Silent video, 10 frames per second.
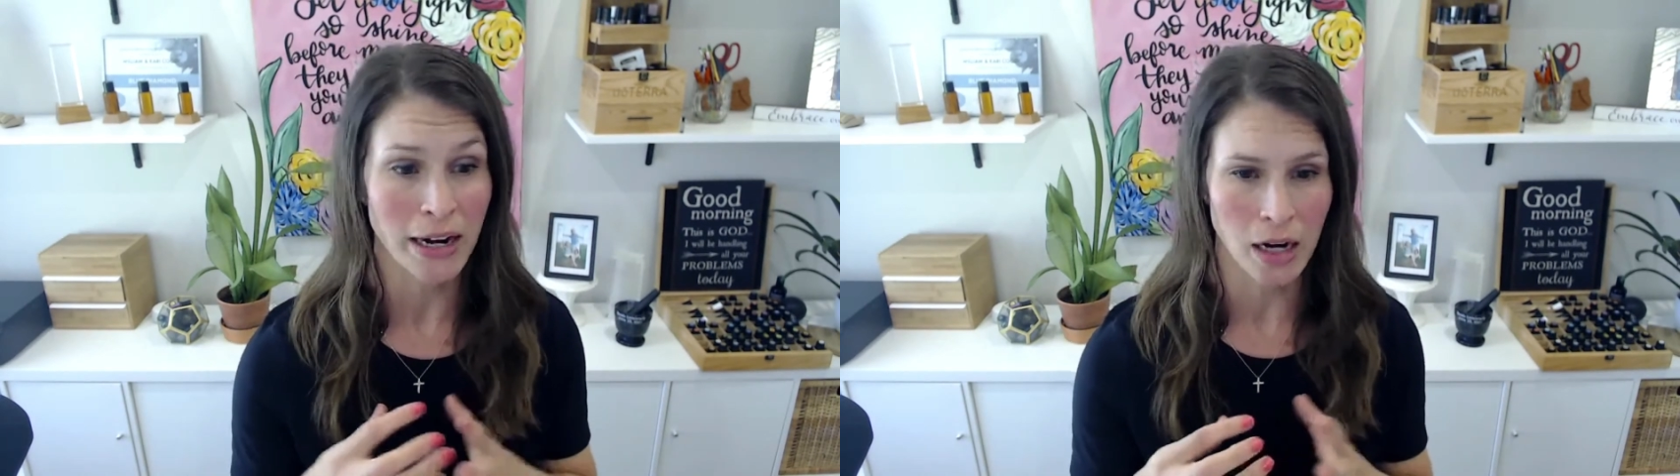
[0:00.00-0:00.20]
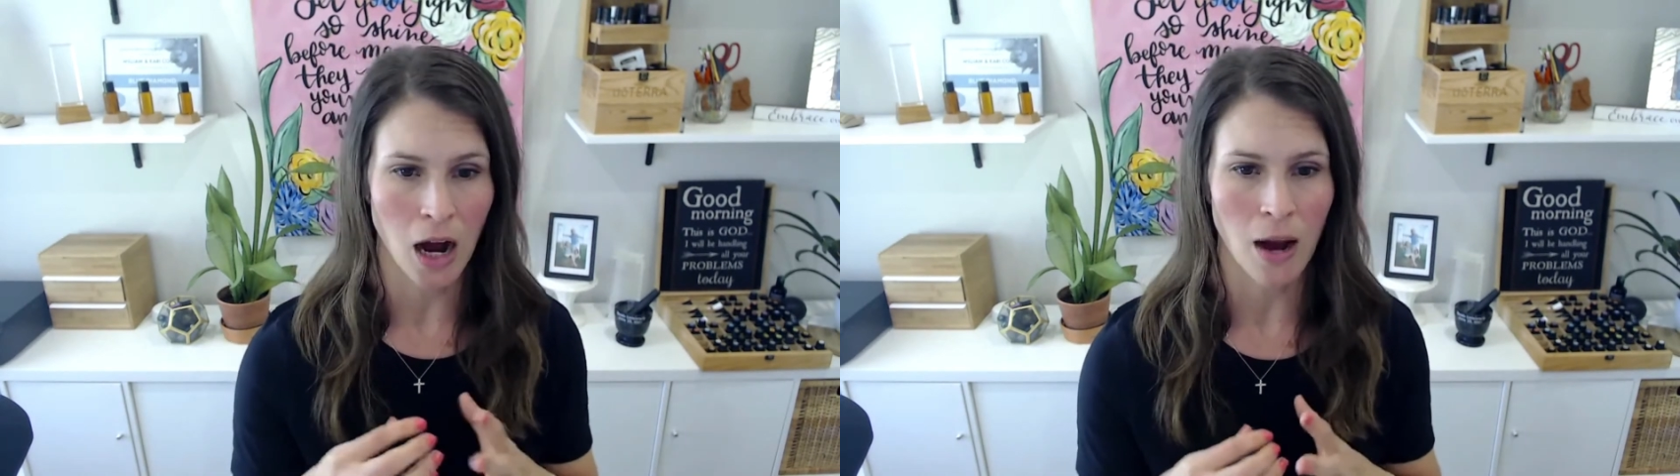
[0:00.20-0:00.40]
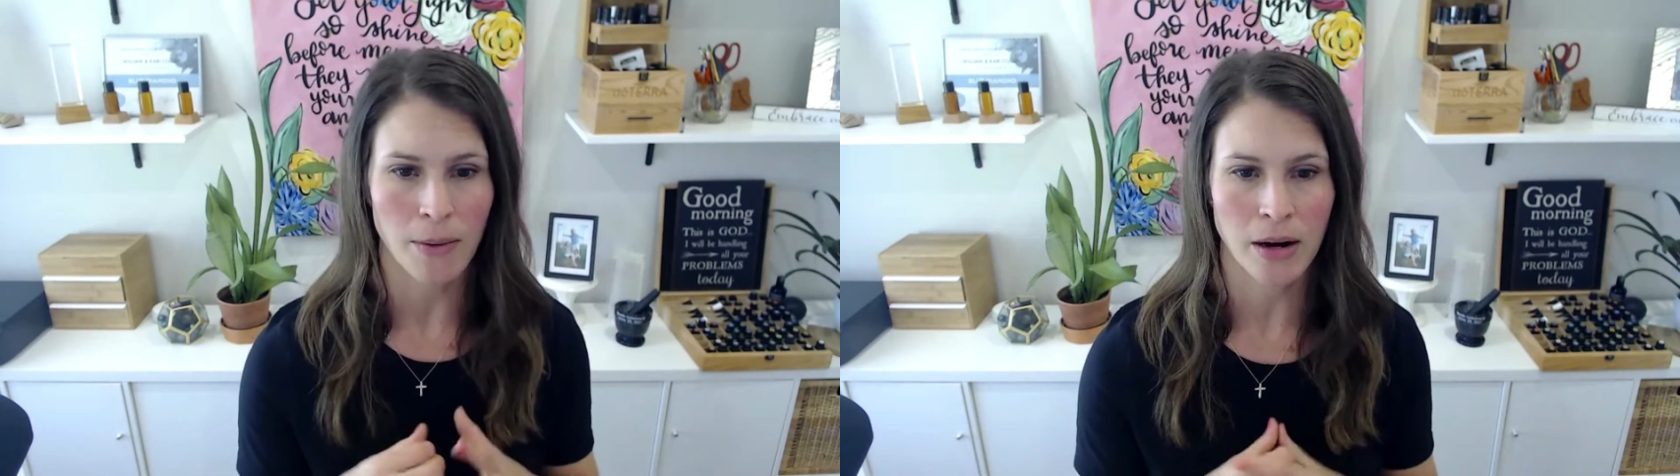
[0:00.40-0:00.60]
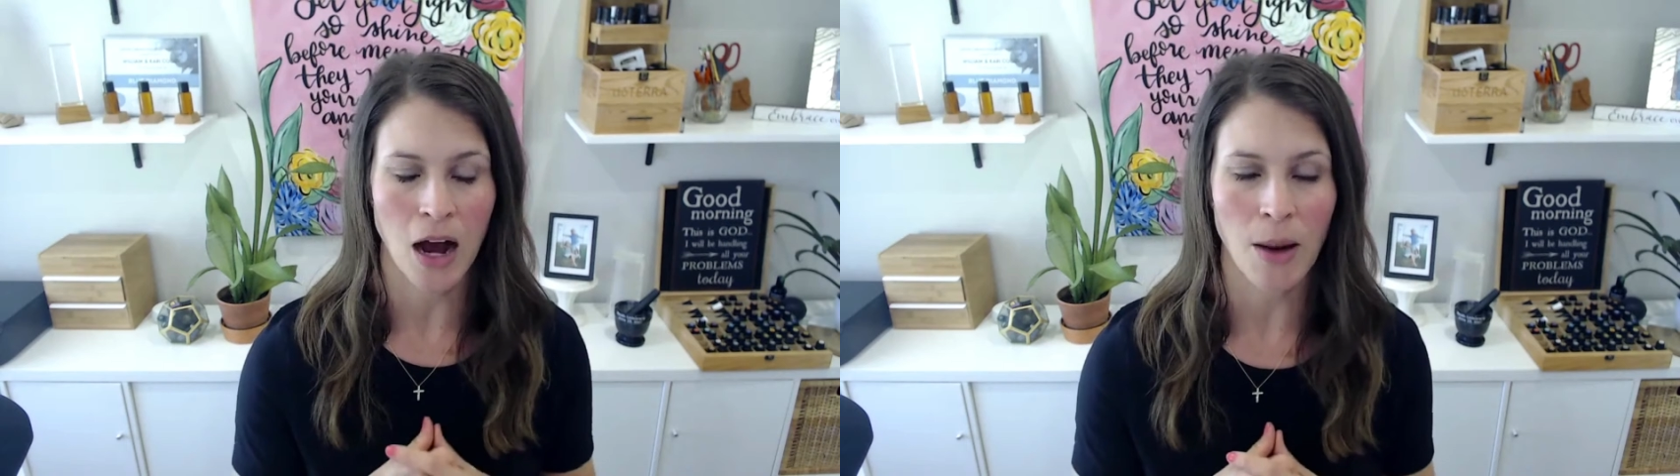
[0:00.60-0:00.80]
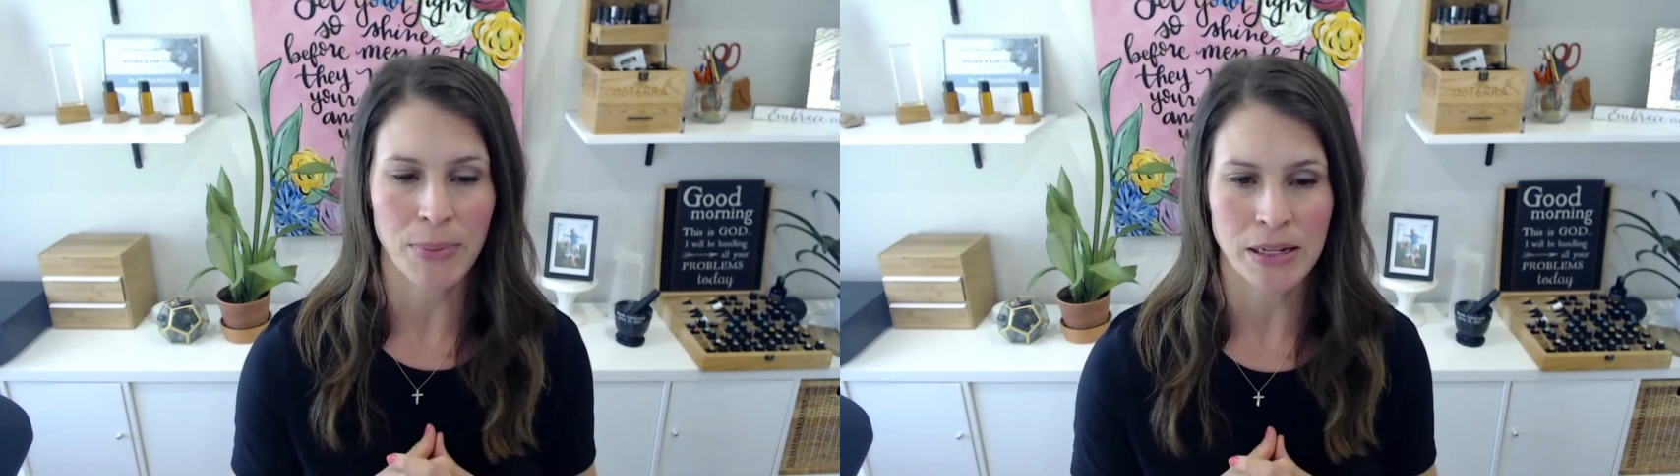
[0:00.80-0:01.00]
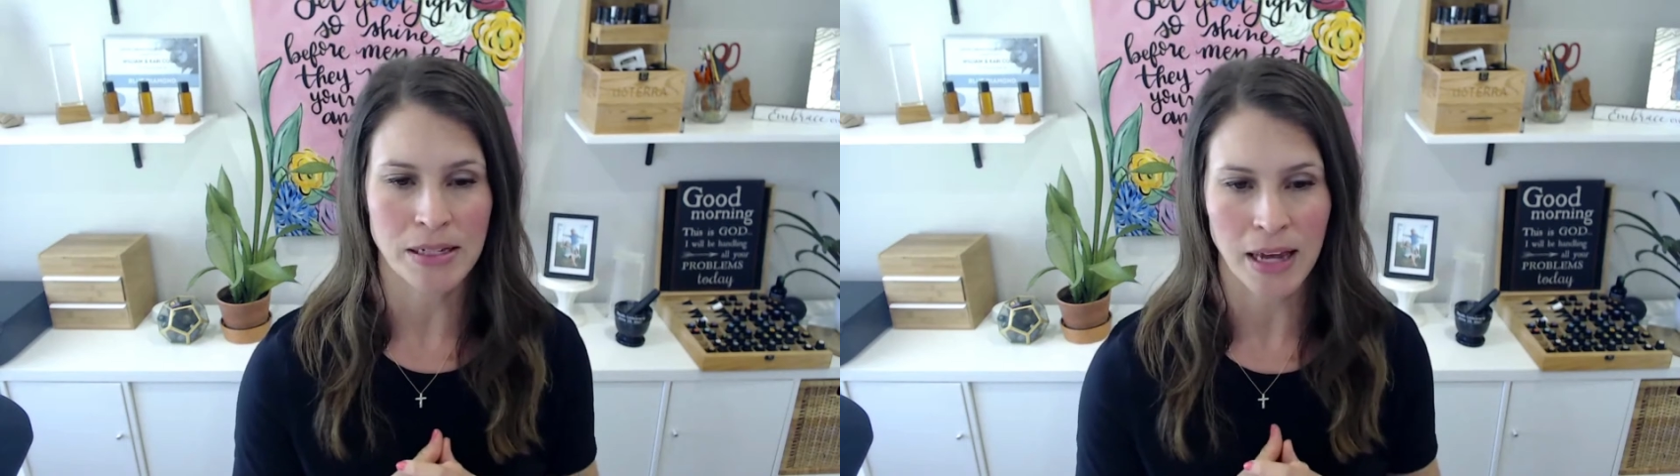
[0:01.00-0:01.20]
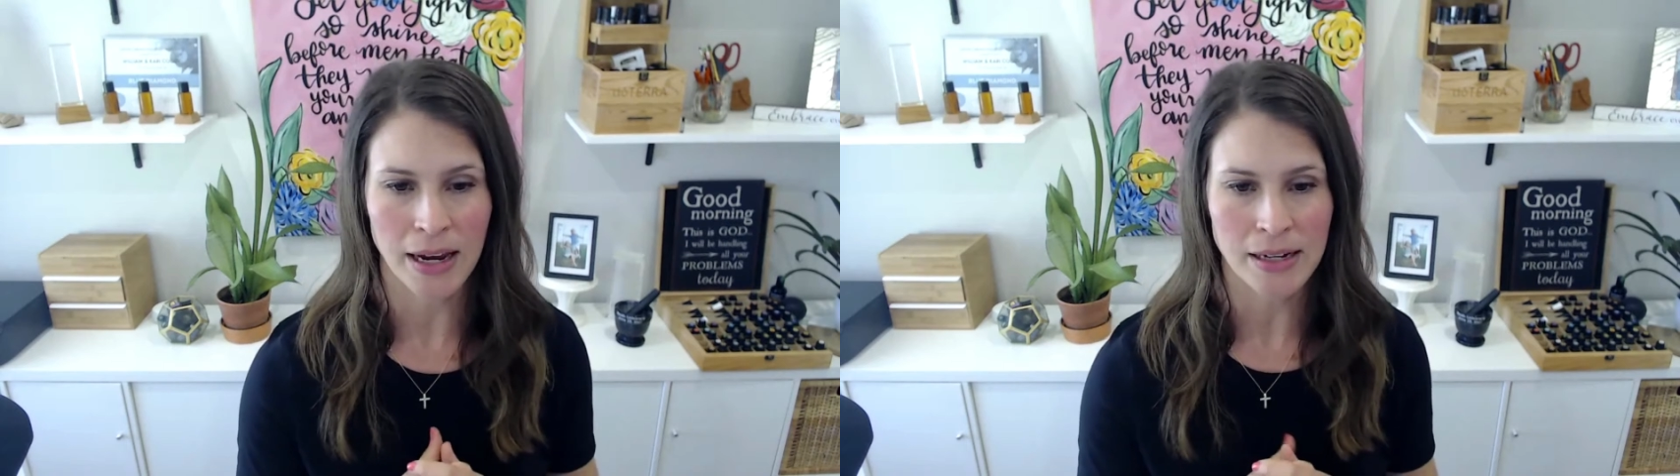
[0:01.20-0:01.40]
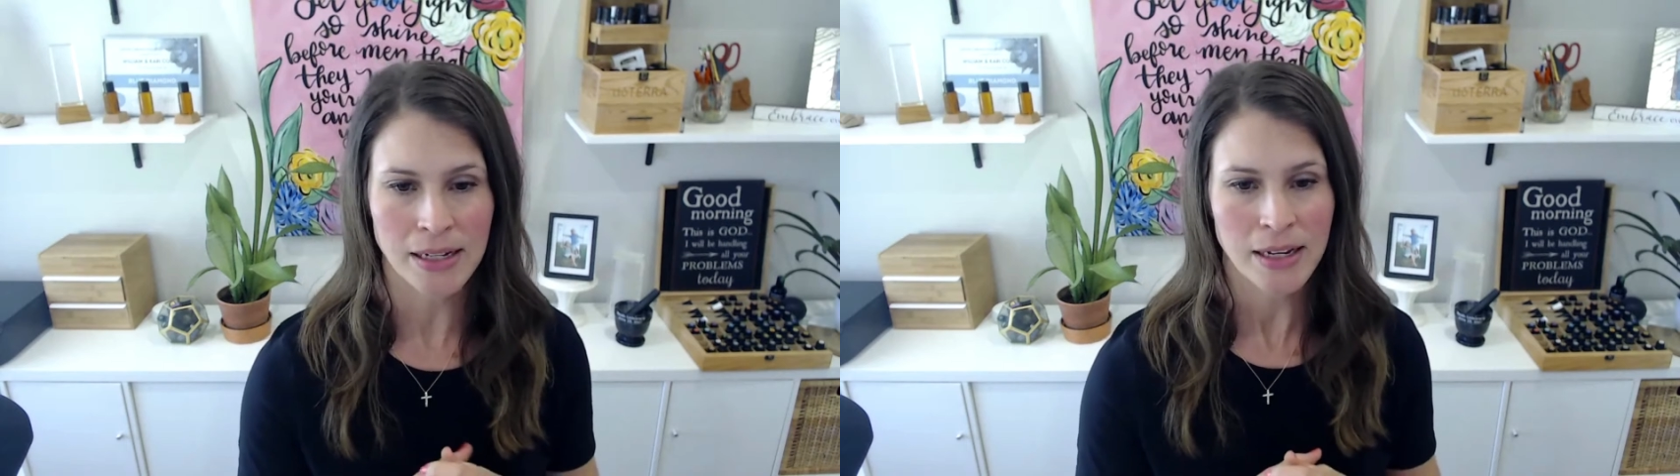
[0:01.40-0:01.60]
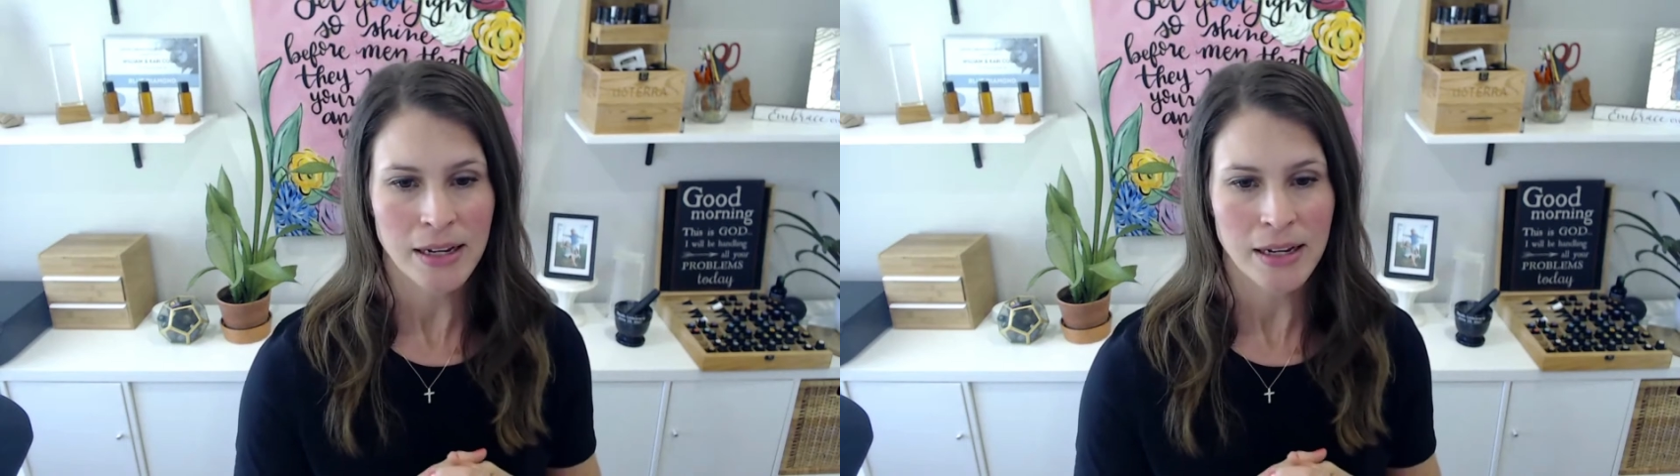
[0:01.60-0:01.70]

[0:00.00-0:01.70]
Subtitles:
to compensate.